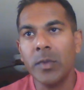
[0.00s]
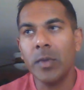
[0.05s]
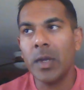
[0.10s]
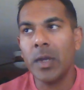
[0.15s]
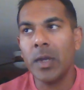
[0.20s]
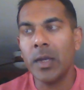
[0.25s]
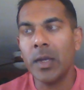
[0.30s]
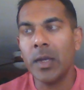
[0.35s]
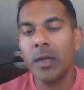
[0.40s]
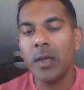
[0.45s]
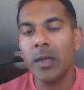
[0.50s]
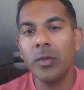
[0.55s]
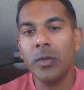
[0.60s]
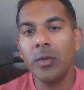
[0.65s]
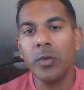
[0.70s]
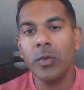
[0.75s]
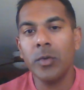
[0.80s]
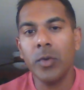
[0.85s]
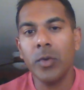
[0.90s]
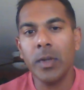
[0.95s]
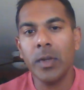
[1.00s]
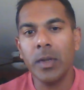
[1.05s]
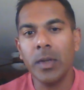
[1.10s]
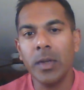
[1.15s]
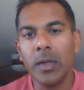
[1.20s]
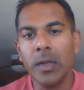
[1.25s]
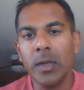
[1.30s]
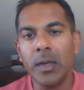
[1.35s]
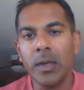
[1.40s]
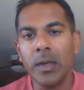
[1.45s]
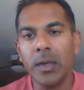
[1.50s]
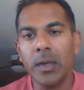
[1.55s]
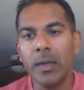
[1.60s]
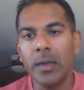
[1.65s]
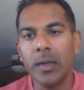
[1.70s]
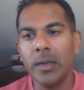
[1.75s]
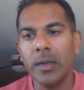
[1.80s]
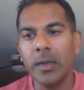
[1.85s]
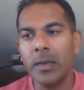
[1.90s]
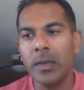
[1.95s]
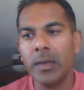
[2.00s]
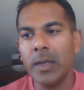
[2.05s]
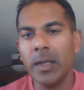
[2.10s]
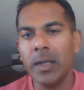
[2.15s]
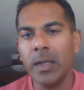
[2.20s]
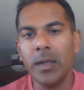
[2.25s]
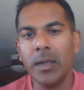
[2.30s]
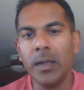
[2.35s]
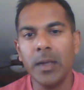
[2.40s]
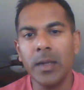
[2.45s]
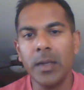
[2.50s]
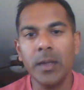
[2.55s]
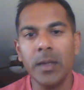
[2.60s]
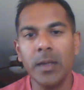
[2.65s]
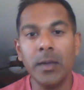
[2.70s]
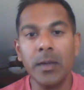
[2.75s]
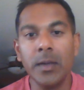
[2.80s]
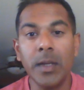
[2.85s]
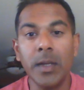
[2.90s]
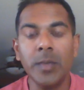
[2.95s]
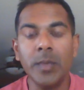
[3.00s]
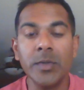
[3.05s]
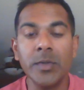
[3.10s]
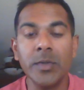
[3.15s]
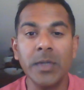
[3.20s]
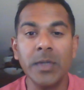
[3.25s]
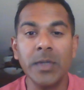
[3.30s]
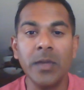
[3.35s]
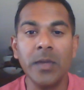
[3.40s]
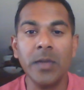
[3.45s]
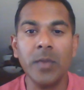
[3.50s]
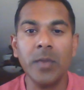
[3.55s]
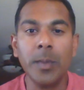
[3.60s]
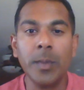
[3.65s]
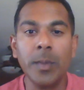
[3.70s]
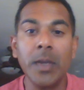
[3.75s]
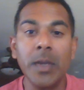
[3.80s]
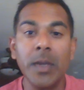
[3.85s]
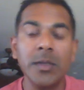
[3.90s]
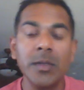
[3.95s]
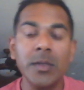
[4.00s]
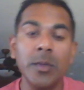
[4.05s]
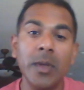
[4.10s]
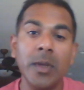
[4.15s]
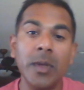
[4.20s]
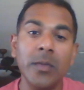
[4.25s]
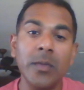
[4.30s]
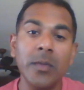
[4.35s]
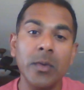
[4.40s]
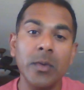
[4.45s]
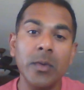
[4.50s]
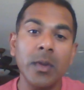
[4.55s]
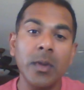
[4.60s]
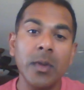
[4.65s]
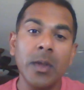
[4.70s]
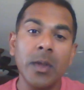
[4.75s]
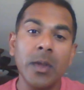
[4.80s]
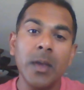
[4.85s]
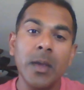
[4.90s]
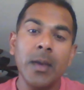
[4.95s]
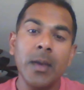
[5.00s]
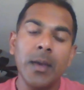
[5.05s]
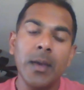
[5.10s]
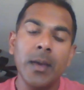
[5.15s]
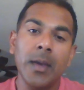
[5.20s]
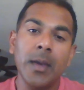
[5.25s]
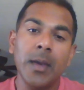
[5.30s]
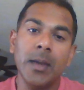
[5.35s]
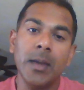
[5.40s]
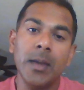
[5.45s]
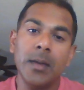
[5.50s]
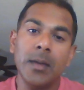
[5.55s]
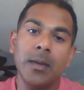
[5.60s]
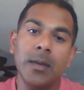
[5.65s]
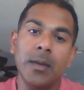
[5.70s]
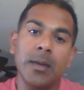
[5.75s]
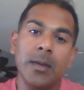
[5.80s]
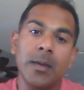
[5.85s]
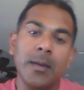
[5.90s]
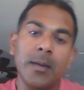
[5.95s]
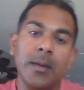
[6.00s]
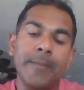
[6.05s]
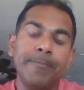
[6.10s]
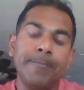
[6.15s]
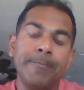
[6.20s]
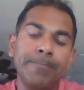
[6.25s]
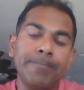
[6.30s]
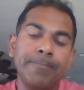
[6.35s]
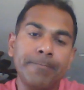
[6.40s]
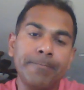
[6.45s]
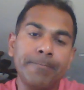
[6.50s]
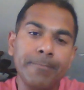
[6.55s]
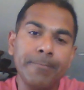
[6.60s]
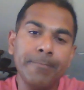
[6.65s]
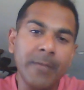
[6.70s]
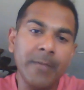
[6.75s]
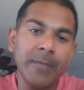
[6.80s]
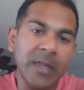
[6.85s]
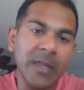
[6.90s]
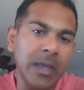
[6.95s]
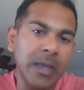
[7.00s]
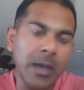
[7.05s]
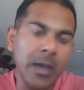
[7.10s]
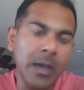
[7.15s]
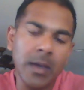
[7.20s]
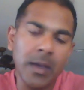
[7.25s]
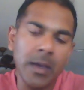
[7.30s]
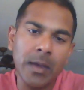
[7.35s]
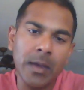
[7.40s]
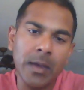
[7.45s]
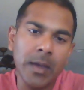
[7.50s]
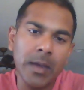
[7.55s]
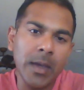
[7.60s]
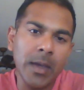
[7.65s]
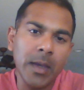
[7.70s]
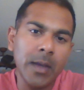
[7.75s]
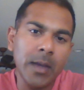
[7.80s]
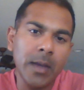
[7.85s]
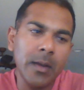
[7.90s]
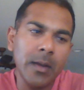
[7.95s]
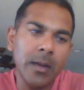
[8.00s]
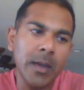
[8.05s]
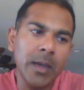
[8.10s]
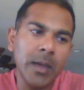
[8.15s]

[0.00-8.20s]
Again, going 80 to 90% of my maximal effort, and I can't